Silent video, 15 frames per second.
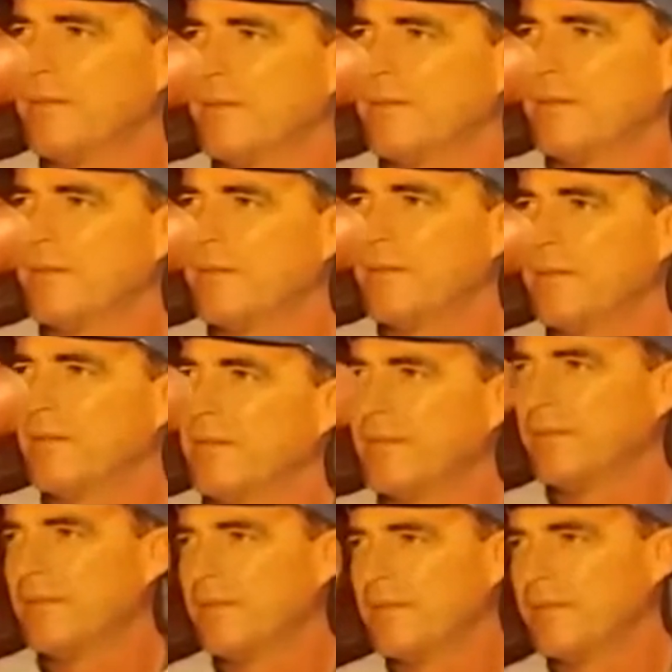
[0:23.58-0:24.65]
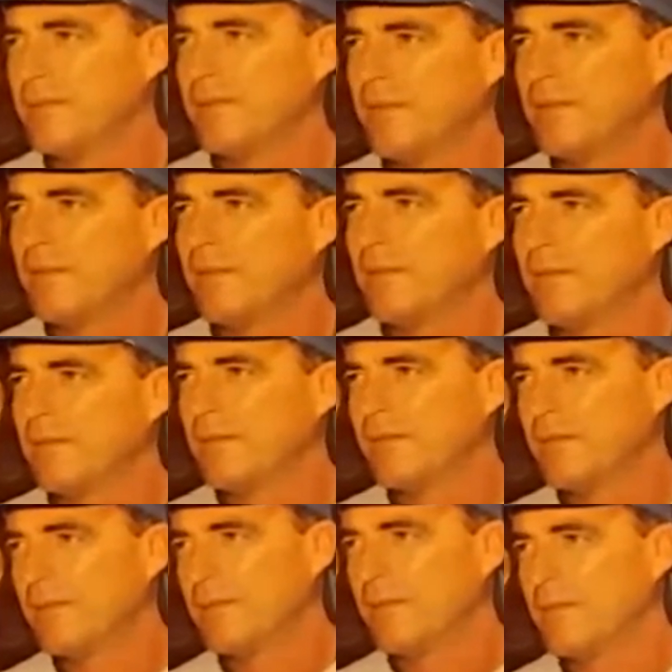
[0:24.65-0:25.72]
manager of the
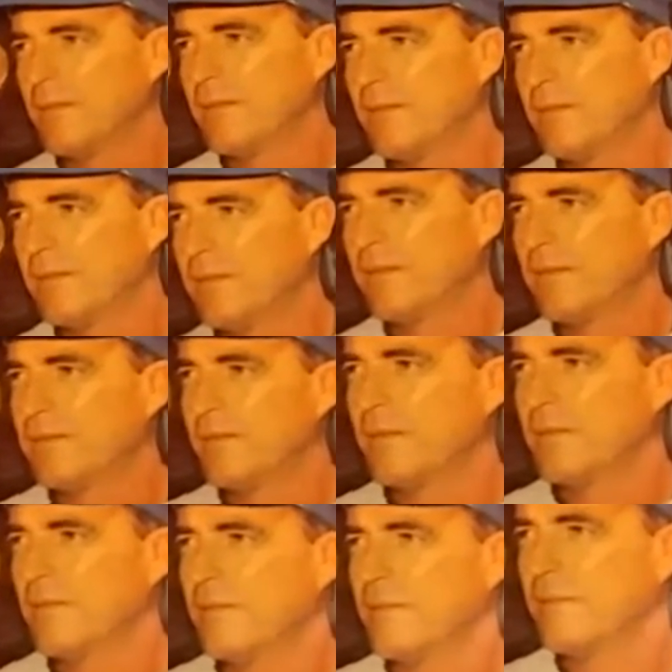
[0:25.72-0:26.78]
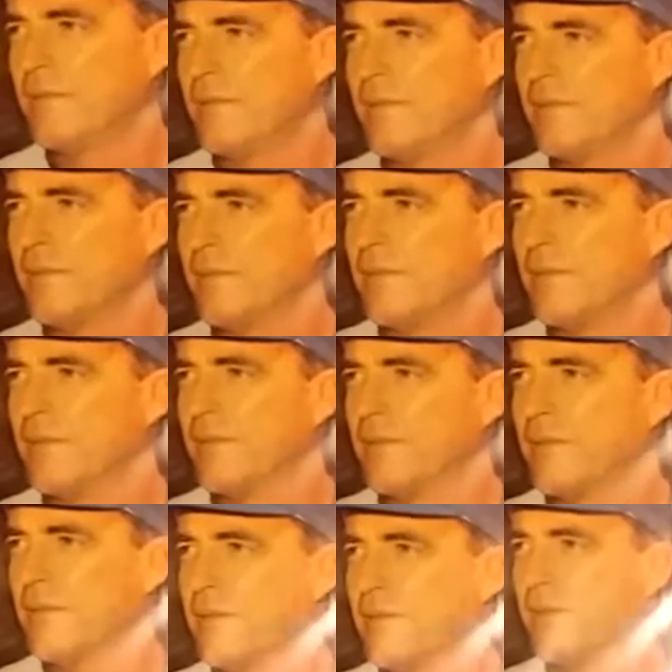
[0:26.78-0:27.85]
Padres in their first year
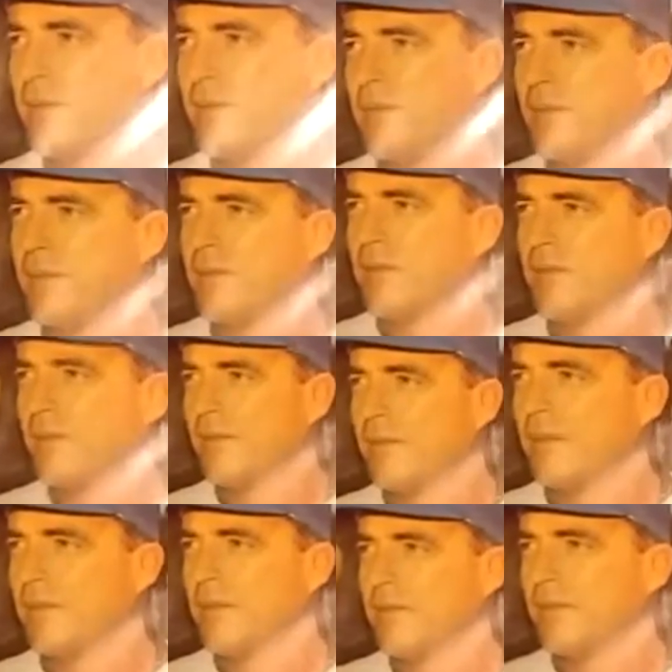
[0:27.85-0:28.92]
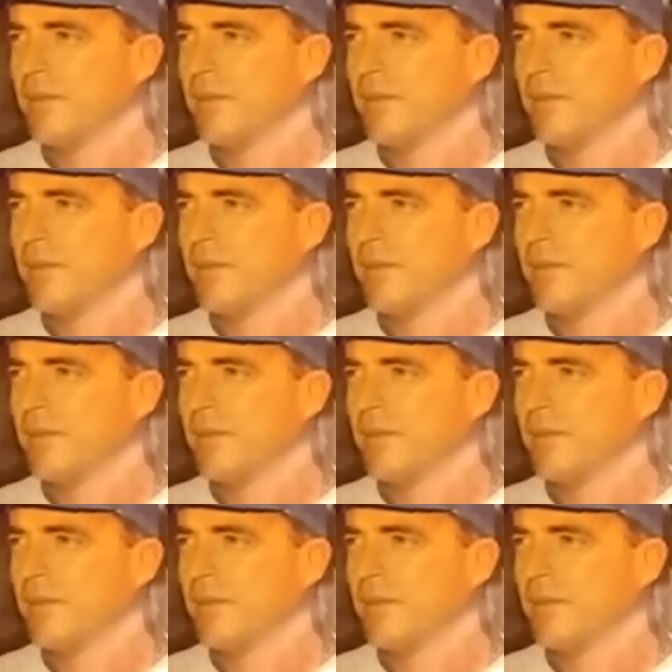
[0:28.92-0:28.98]
of or first season of